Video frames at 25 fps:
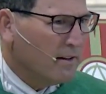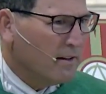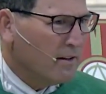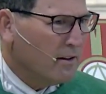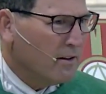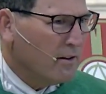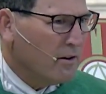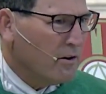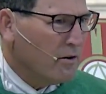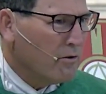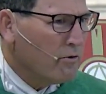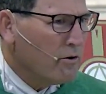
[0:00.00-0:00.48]

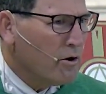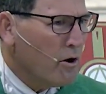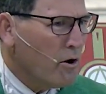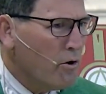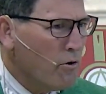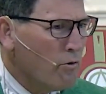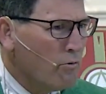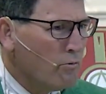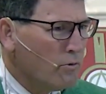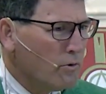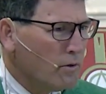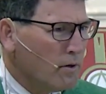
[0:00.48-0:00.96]
You know,
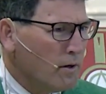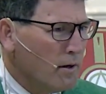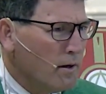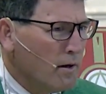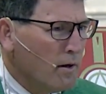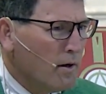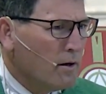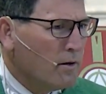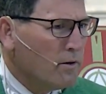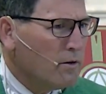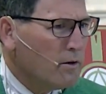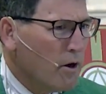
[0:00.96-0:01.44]
don't,
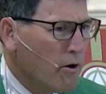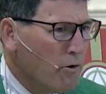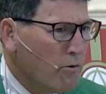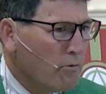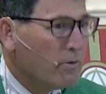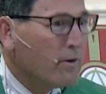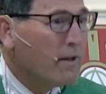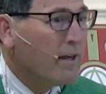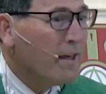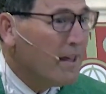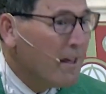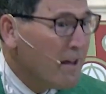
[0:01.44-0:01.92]

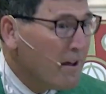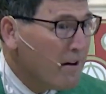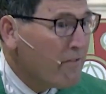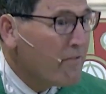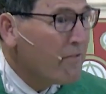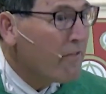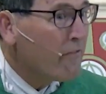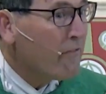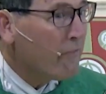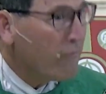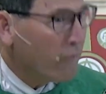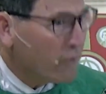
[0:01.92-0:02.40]
don't
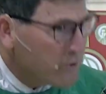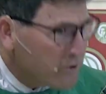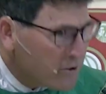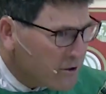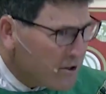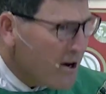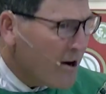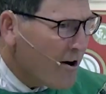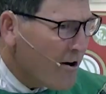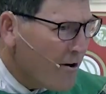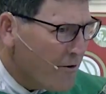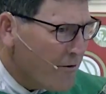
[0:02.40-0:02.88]
give for
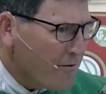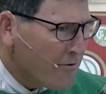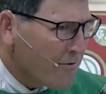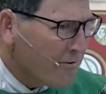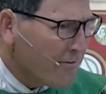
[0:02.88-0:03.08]
show.